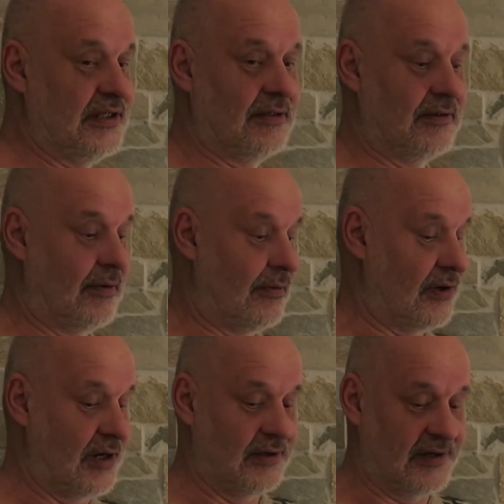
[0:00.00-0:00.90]
the
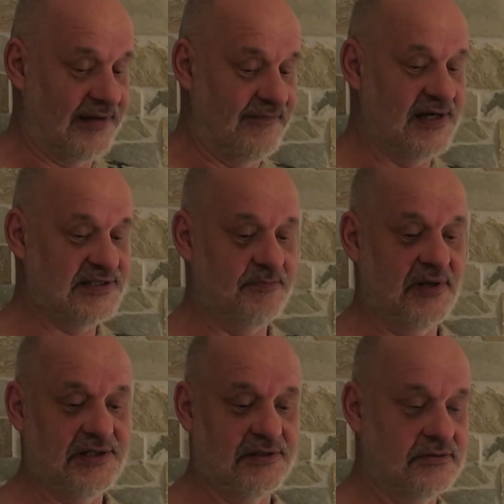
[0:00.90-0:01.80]
run reverse
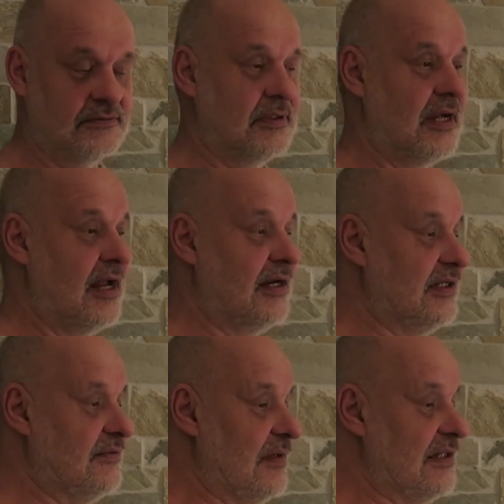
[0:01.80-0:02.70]
button
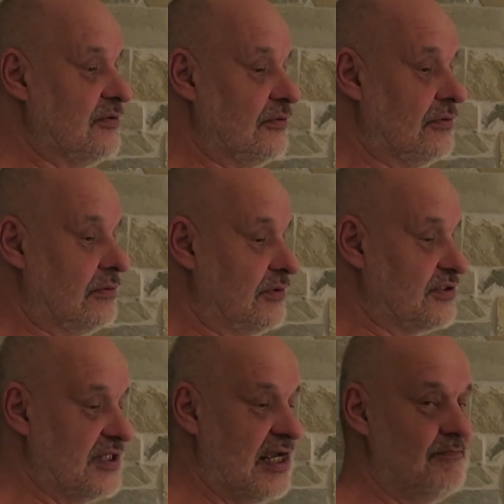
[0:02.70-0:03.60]
and it will do
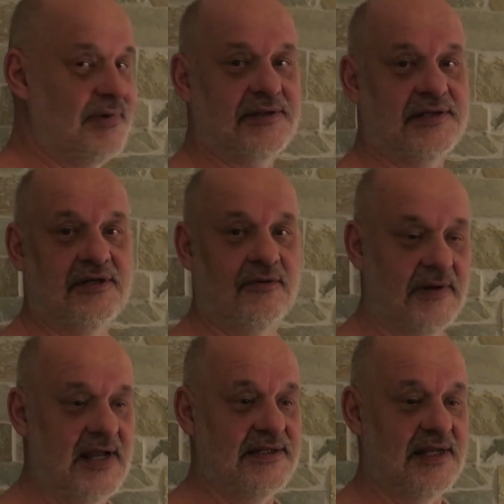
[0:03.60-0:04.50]
the same, but in
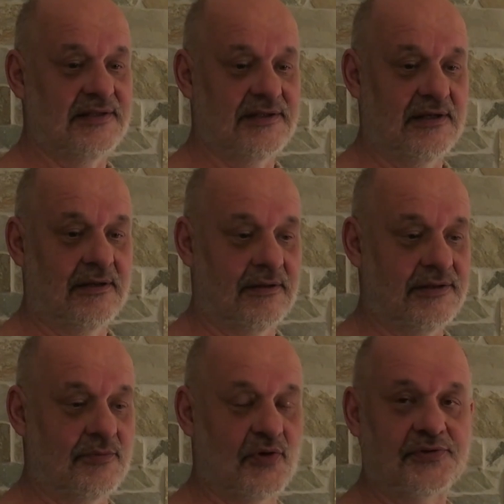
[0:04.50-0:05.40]
a way that
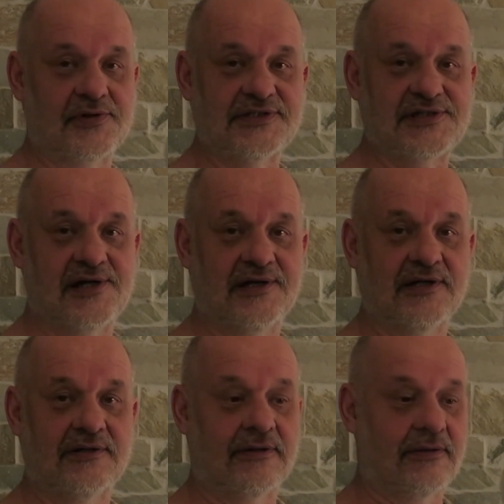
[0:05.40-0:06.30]
the motor is
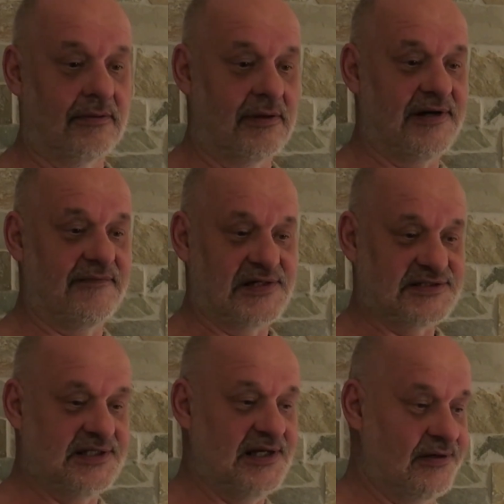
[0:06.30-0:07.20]
running
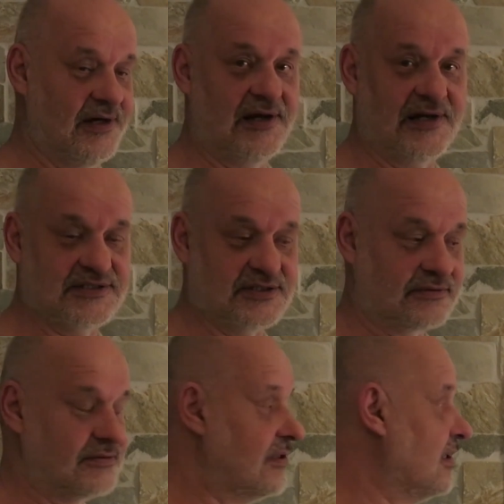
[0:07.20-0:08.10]
reverse direction.